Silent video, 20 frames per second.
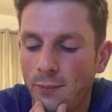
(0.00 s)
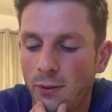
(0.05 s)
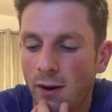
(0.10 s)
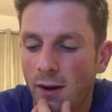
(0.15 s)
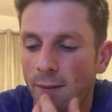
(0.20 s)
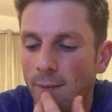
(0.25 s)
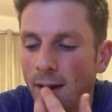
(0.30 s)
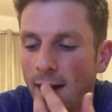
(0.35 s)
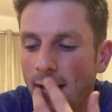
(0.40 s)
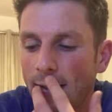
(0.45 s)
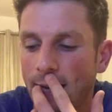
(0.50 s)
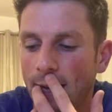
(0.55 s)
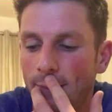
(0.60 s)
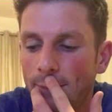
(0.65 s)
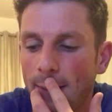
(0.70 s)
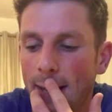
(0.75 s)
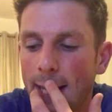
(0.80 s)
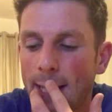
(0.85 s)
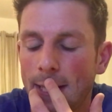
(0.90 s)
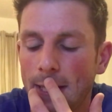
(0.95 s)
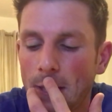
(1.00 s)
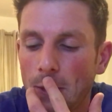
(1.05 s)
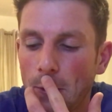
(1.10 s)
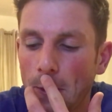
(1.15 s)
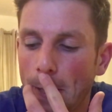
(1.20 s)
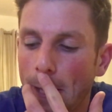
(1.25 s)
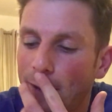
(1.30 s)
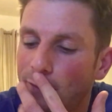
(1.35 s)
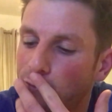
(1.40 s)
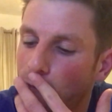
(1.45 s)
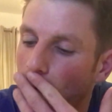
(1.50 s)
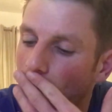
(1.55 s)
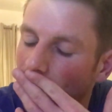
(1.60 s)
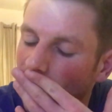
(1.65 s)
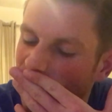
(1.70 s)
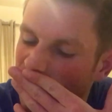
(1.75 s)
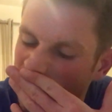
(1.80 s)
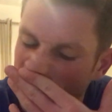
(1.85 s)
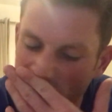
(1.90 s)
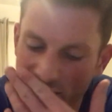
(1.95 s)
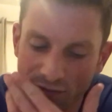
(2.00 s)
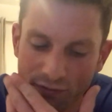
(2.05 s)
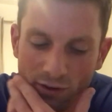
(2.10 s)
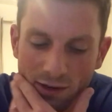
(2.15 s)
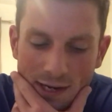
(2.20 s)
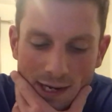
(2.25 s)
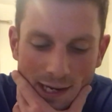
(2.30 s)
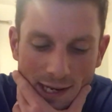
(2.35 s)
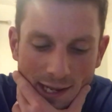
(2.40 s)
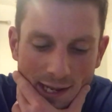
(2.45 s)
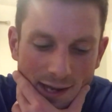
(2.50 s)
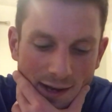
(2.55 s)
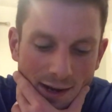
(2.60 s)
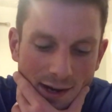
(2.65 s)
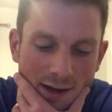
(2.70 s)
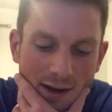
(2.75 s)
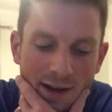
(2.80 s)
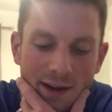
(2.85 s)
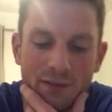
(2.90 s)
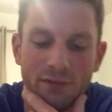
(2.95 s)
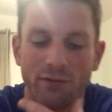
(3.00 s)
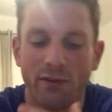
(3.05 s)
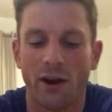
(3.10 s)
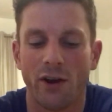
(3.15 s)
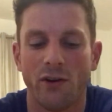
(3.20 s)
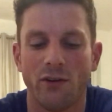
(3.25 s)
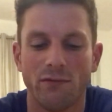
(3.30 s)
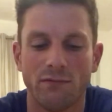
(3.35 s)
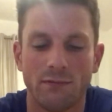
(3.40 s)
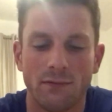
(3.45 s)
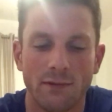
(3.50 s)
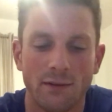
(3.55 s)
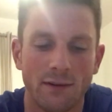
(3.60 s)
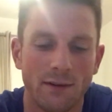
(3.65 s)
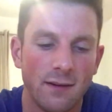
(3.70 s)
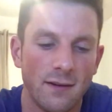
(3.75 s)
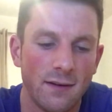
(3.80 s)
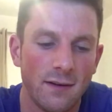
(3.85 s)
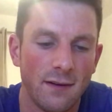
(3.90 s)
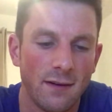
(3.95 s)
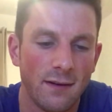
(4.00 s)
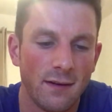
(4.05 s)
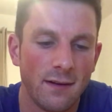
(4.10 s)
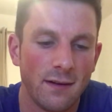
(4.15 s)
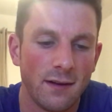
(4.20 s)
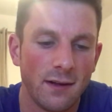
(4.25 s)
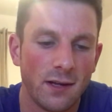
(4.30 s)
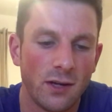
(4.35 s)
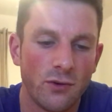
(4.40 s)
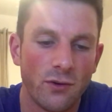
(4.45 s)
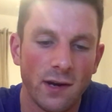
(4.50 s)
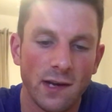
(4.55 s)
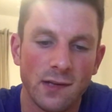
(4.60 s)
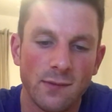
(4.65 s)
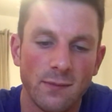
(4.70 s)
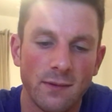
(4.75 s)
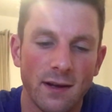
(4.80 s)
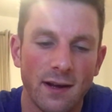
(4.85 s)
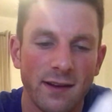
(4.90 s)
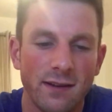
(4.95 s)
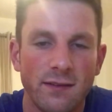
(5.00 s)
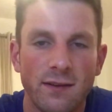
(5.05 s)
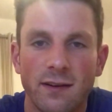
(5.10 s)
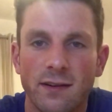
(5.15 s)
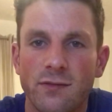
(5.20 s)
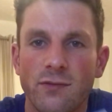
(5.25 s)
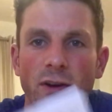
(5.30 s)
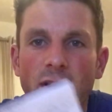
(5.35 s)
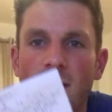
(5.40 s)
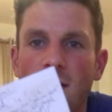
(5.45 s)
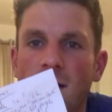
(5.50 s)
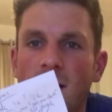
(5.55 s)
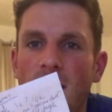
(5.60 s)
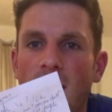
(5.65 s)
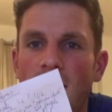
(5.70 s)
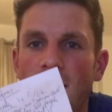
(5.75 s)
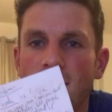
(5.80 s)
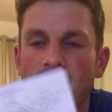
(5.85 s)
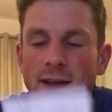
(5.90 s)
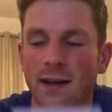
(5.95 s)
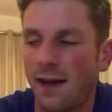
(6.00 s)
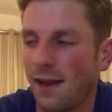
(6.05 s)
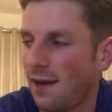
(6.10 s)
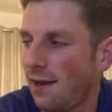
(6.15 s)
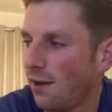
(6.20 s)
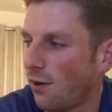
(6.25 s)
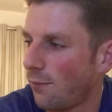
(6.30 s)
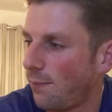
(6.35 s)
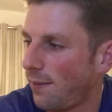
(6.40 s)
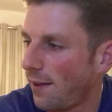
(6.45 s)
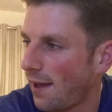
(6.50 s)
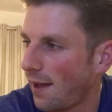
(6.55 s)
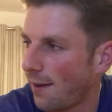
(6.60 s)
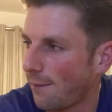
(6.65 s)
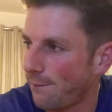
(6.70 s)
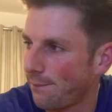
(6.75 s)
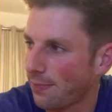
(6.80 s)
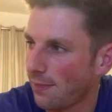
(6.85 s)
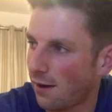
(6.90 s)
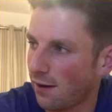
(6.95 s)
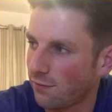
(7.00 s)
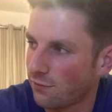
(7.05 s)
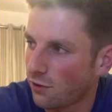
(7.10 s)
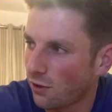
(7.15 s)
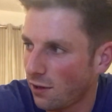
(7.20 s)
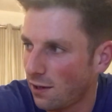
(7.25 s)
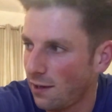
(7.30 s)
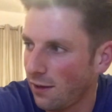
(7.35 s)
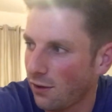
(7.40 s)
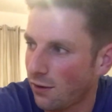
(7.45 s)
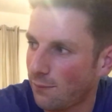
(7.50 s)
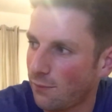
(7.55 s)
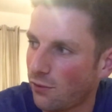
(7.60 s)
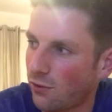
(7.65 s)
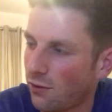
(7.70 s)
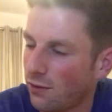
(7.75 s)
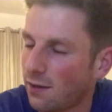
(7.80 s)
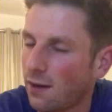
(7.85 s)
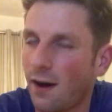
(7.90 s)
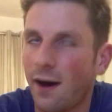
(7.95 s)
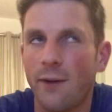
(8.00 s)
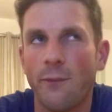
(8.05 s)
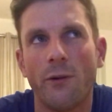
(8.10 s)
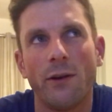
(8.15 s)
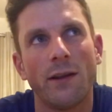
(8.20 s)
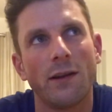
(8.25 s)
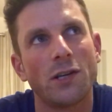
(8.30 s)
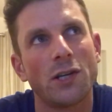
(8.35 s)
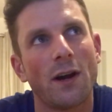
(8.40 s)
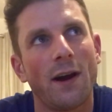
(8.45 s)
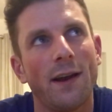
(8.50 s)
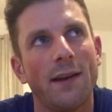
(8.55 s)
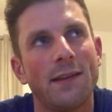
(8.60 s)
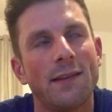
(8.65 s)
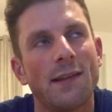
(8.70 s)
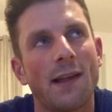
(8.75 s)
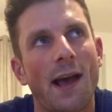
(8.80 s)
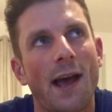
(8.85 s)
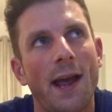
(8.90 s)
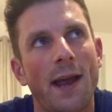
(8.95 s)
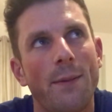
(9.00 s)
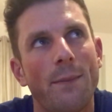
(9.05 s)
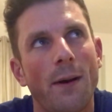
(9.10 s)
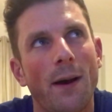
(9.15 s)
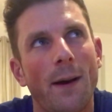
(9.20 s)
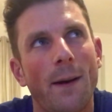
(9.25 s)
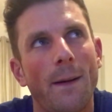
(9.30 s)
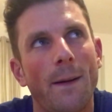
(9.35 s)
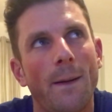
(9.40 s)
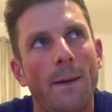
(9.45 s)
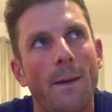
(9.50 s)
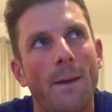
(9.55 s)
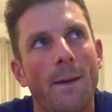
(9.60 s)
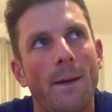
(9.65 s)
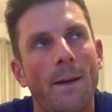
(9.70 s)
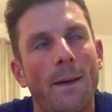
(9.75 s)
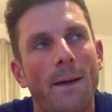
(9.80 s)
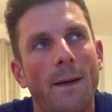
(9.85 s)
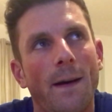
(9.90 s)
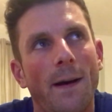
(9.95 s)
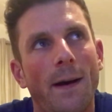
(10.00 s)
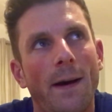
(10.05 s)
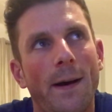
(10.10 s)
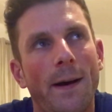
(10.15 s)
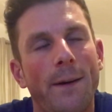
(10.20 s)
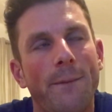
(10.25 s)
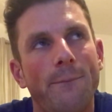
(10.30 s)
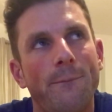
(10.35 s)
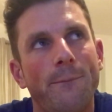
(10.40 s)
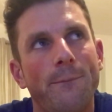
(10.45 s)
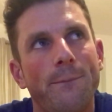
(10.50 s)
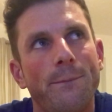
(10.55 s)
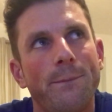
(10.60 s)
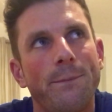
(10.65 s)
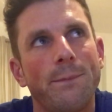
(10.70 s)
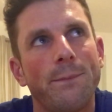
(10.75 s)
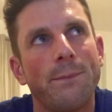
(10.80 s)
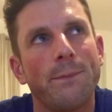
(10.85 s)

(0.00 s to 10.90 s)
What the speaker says: I might come back and do another one. I kind of wrote Christmas, I just wrote a tiny little bit. I've got a lot more I want to try and say, but I'm